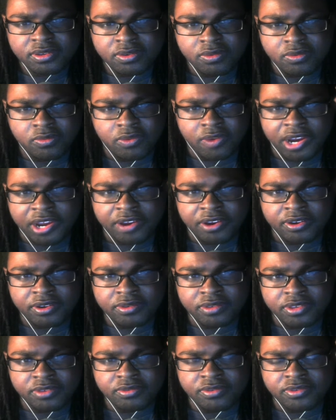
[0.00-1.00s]
where
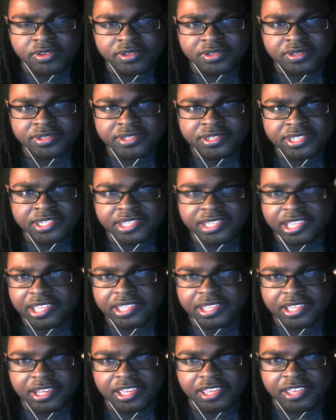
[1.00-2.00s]
you can see
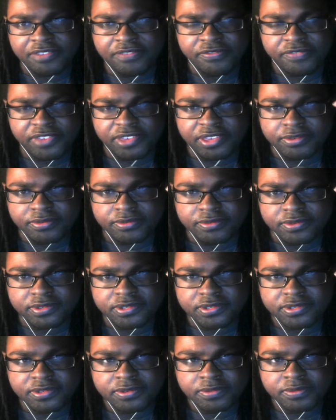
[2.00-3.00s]
that he
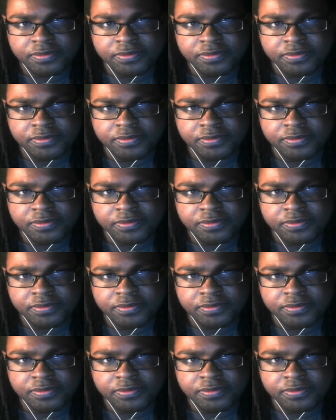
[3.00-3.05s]
feels